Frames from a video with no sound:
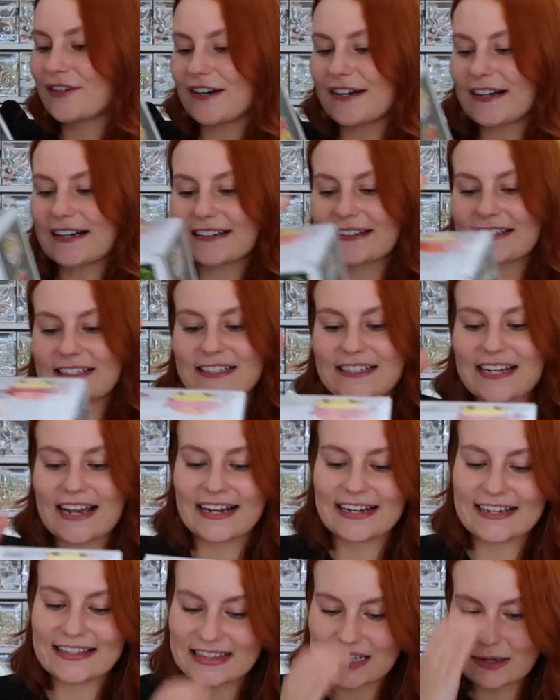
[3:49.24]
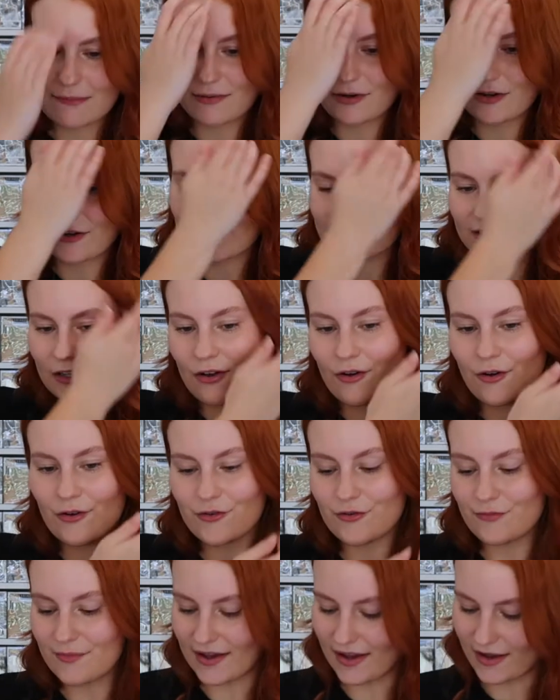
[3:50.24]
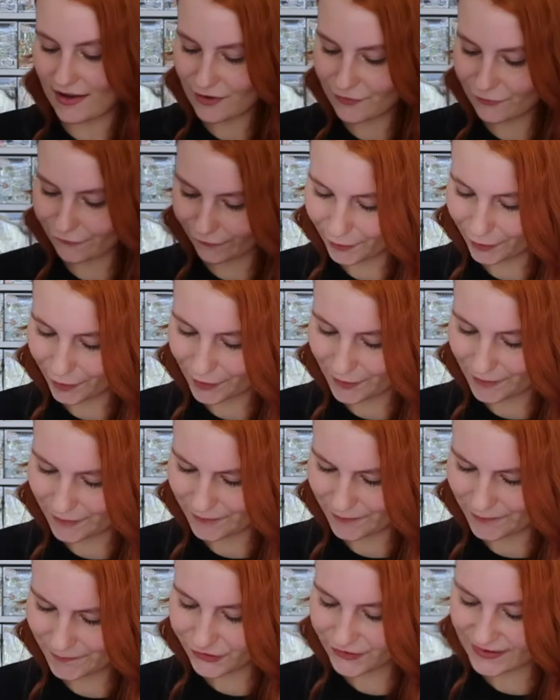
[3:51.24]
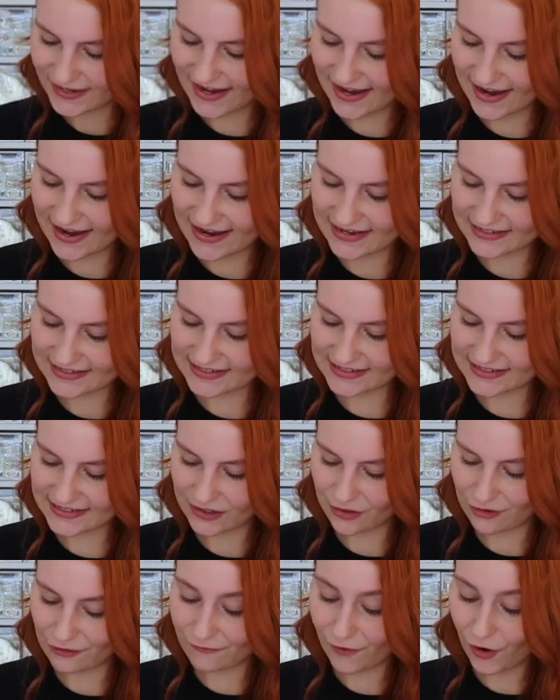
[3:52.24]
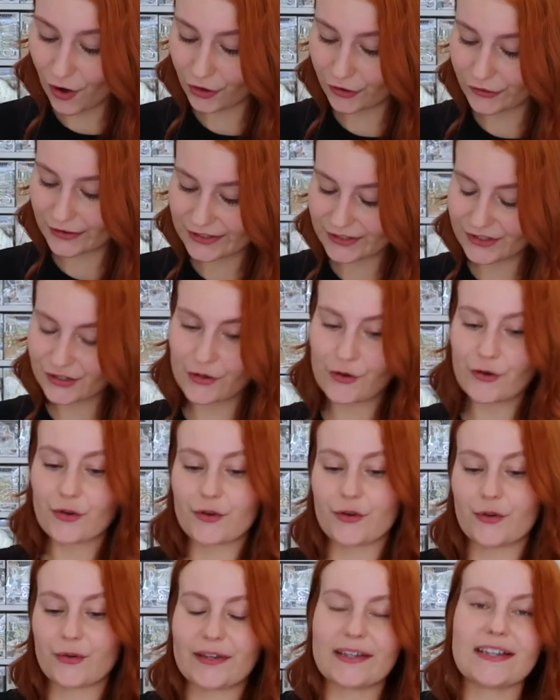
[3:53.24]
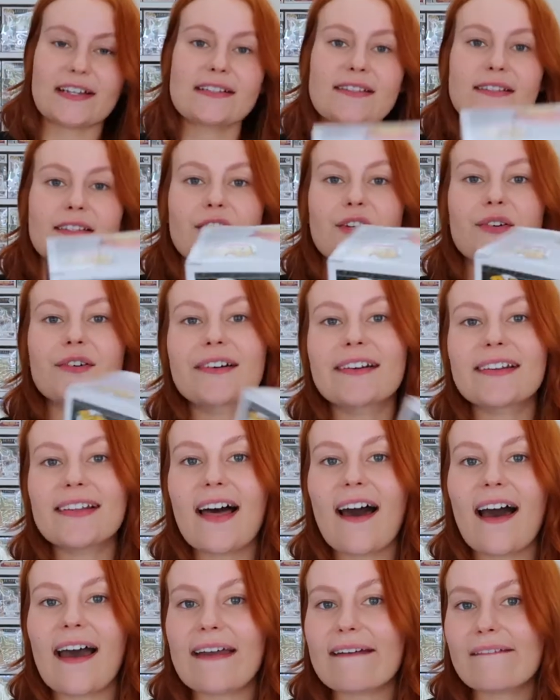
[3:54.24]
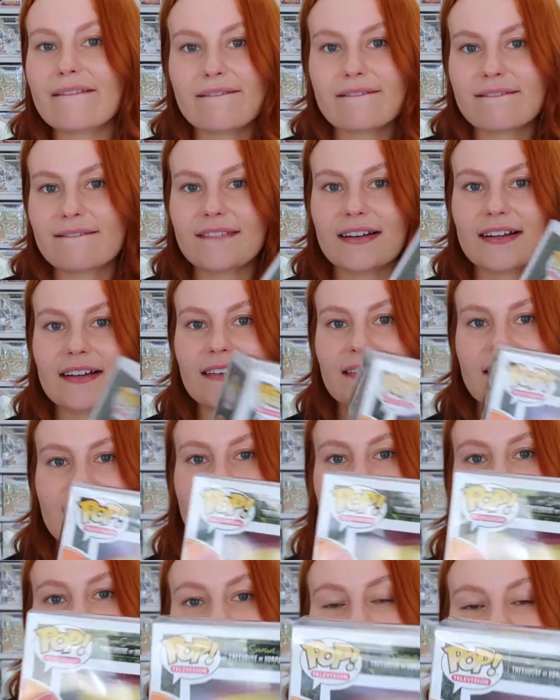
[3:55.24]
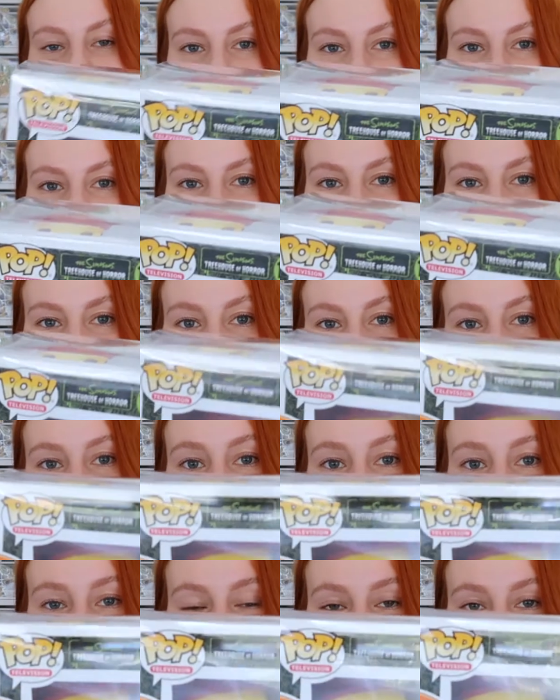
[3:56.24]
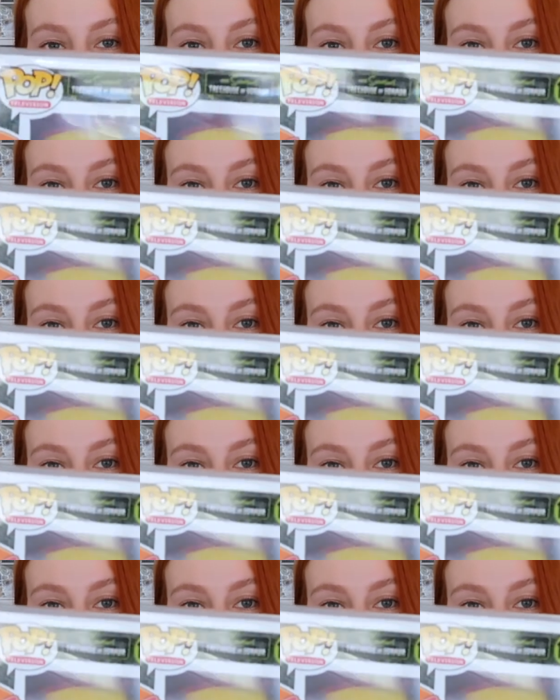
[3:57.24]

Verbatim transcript: got the Jack in the Box Homer from Treehouse of Horror 2 It's a Good Life. He is